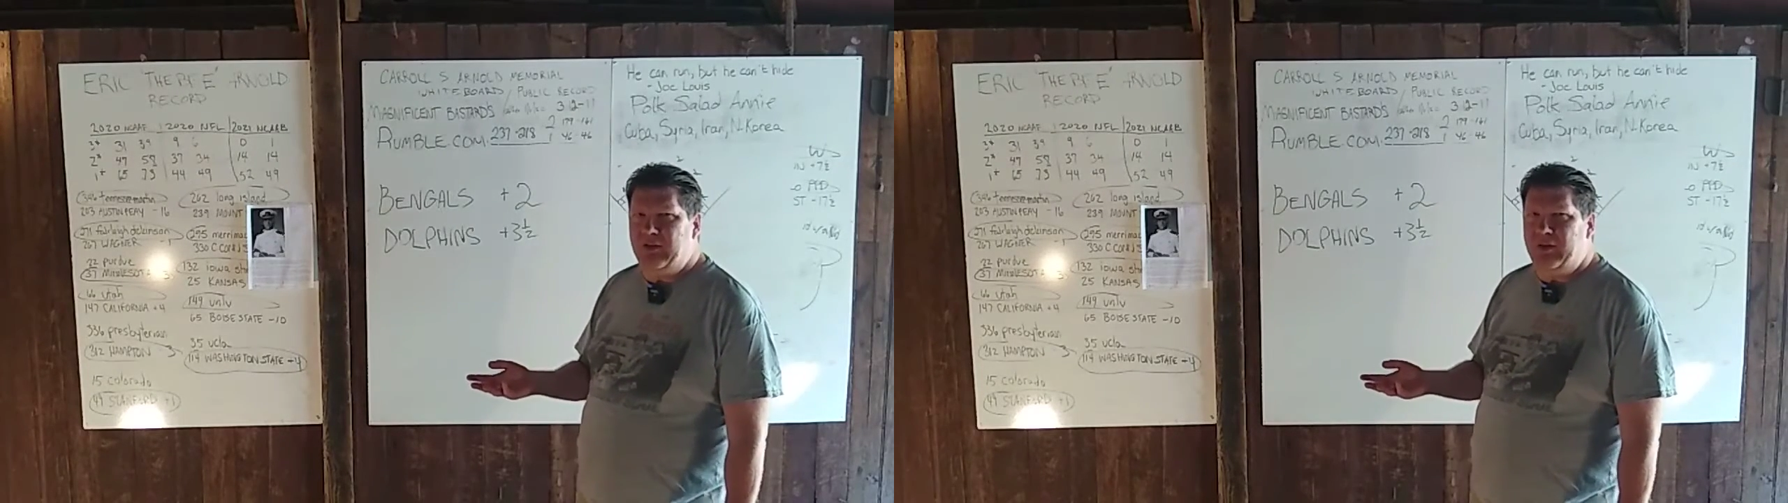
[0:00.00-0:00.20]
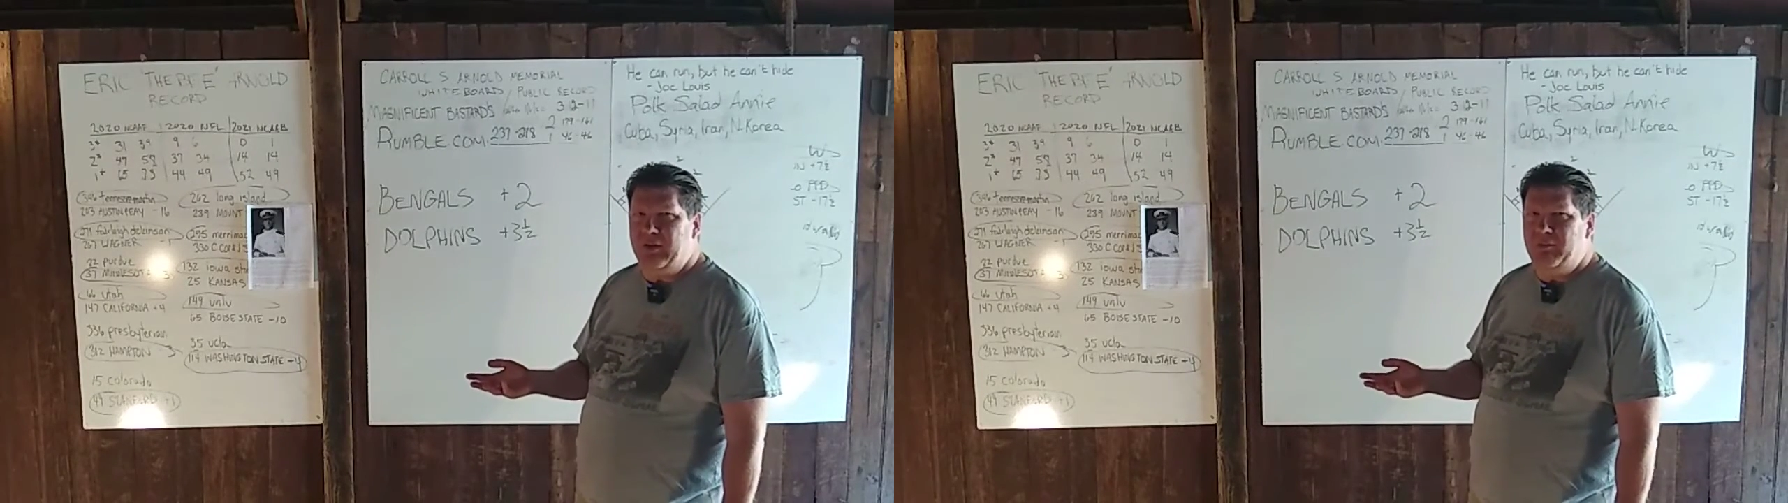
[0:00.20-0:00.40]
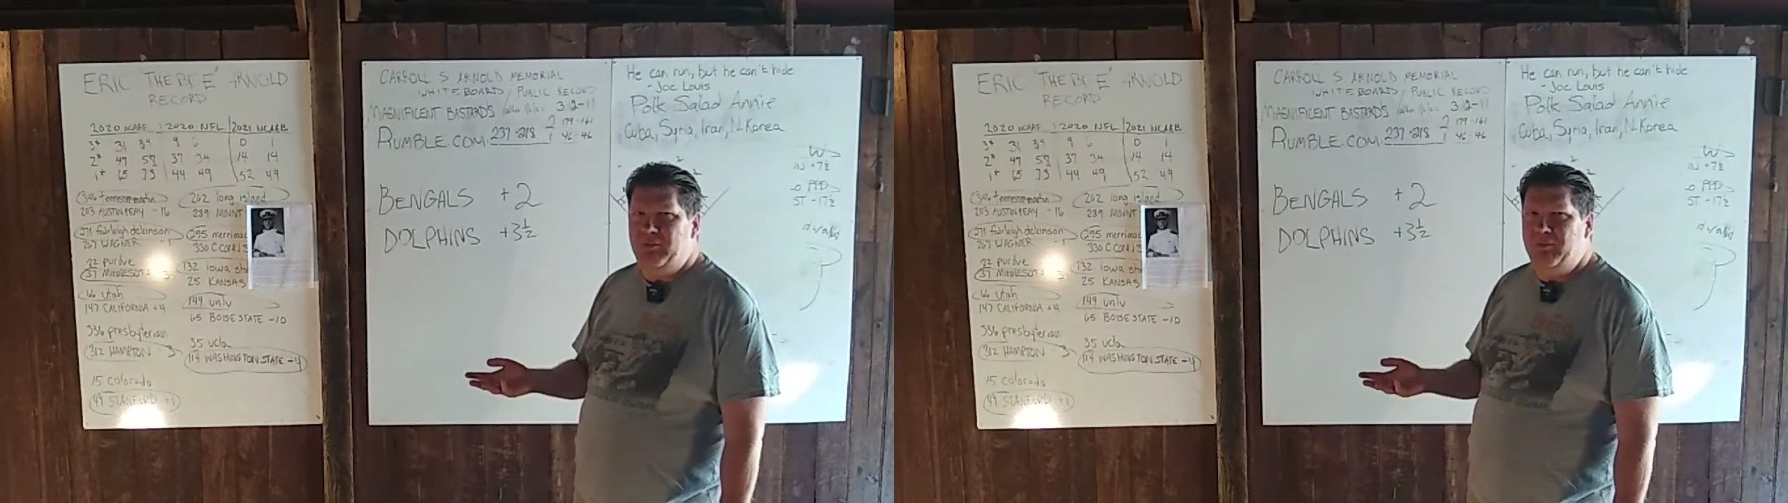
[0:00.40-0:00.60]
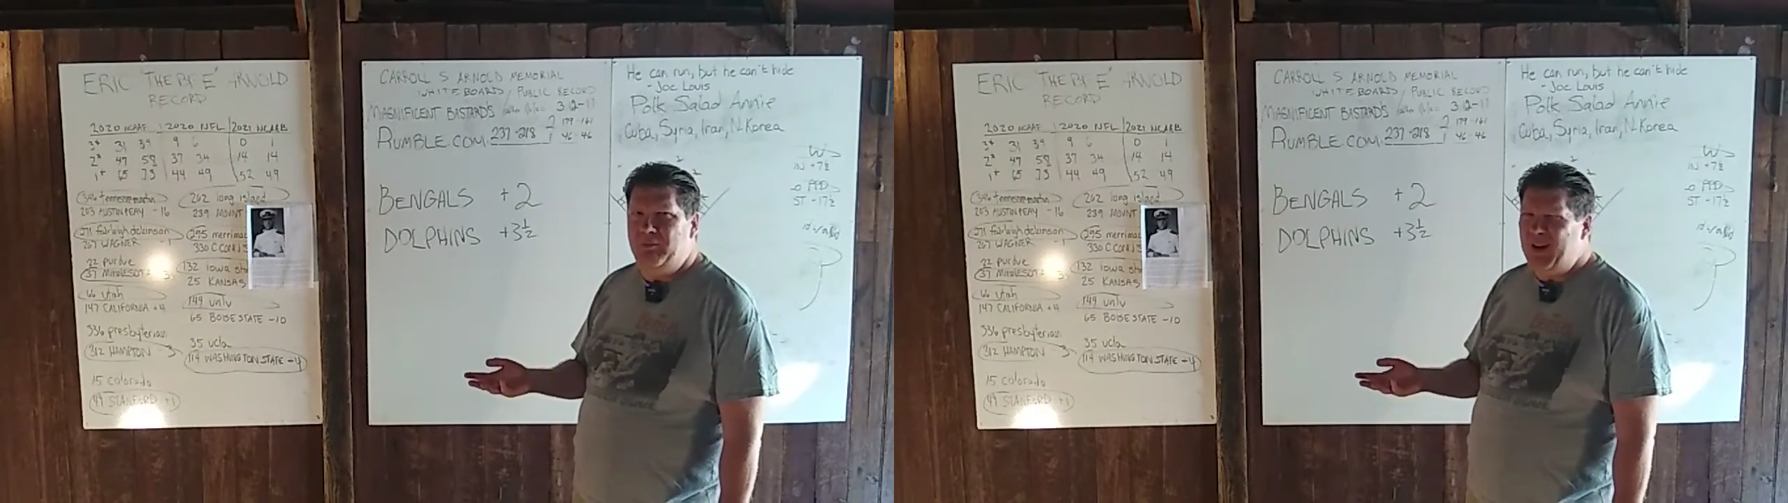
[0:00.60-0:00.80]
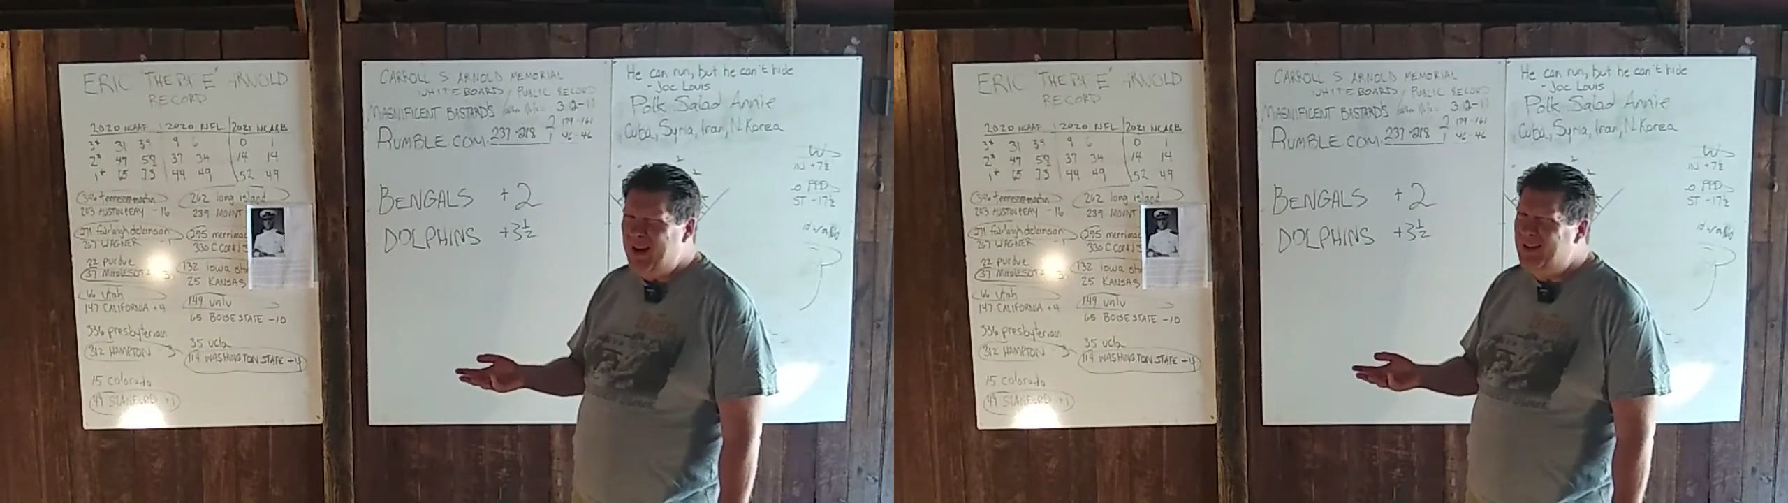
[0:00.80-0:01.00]
on them?
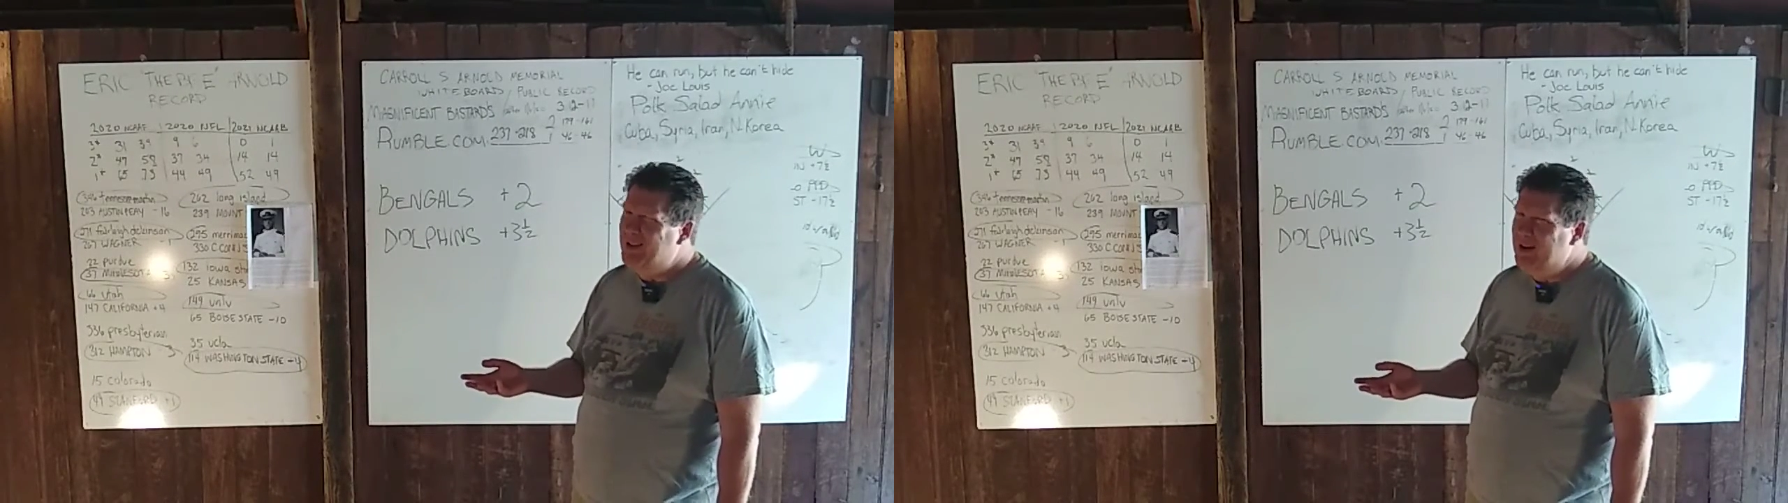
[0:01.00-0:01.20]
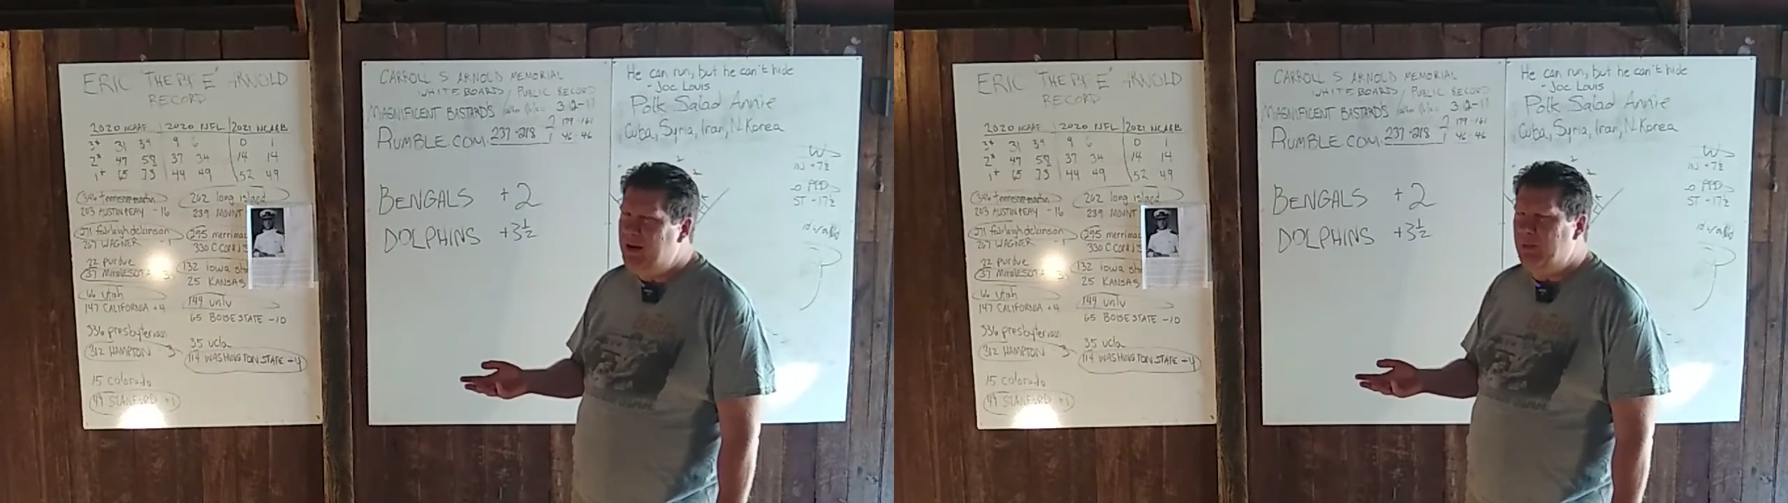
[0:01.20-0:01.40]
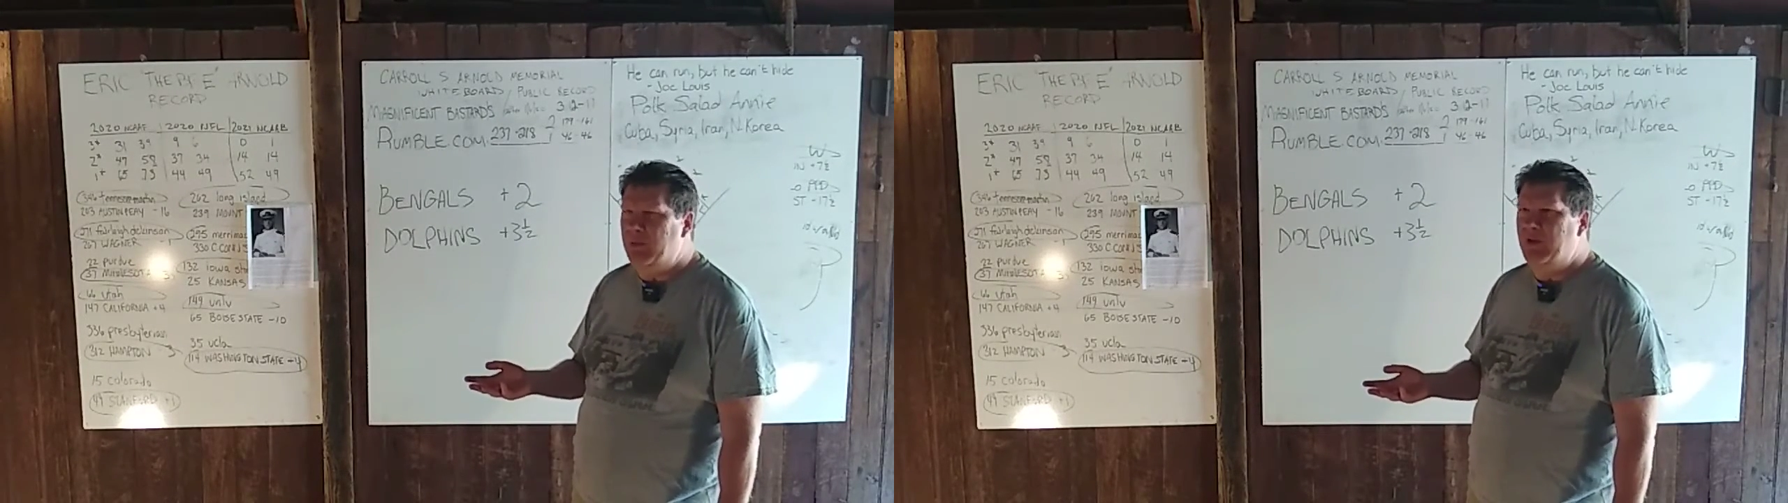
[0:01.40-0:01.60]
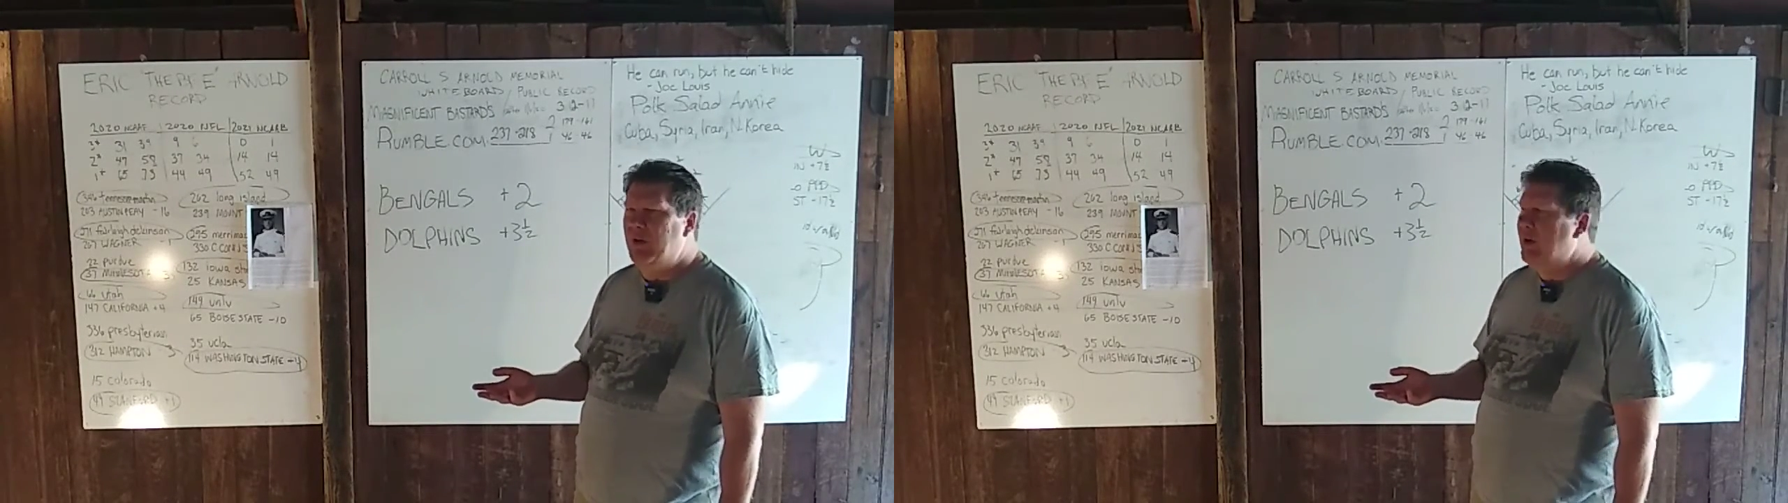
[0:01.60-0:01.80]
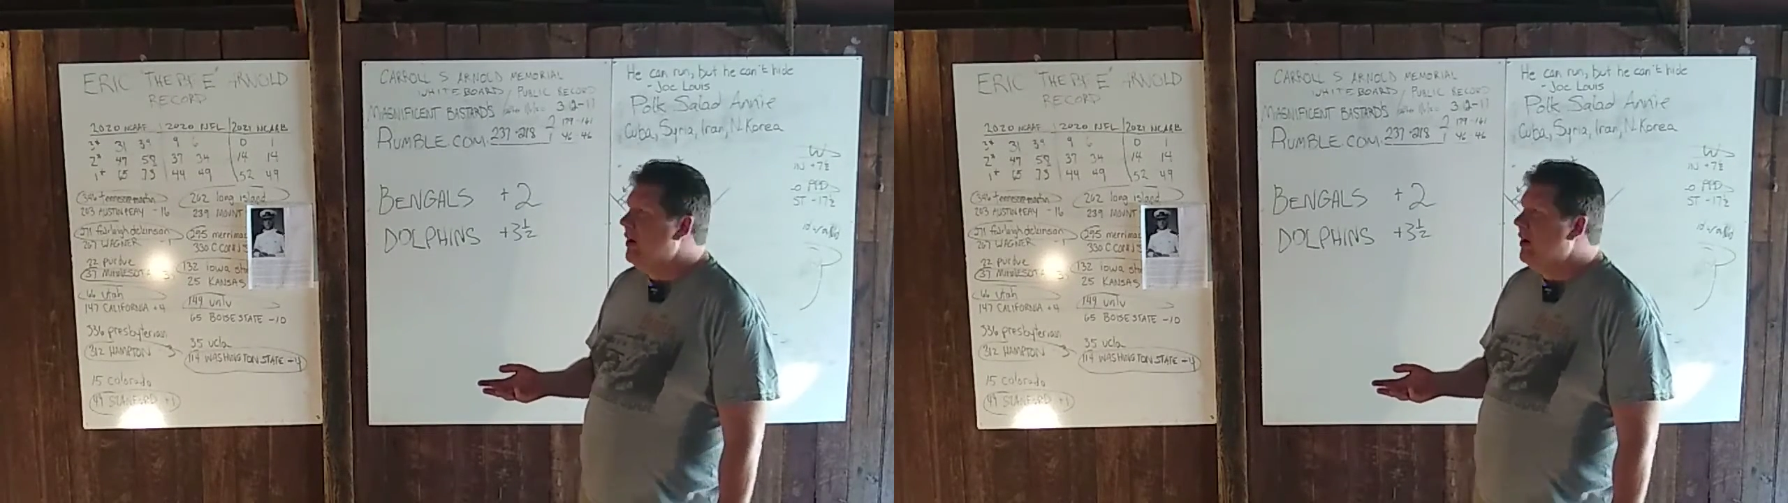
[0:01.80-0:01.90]
Bad teams.